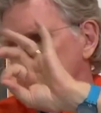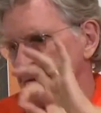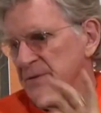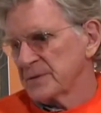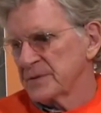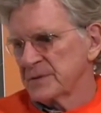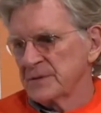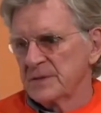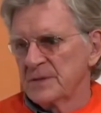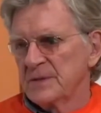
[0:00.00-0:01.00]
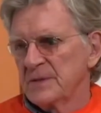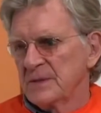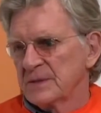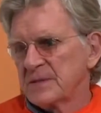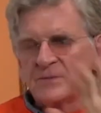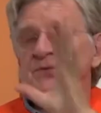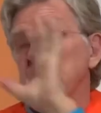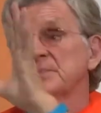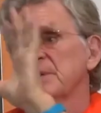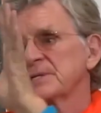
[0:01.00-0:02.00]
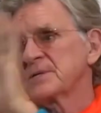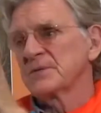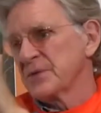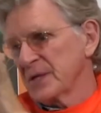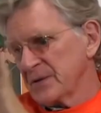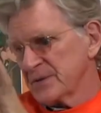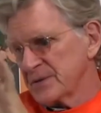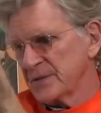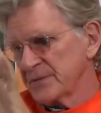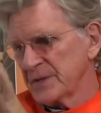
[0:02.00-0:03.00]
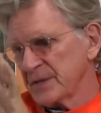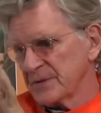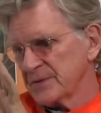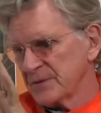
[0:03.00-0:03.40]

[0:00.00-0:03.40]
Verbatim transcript: letters. Silver, I'm sorry, silver letters, silver letters.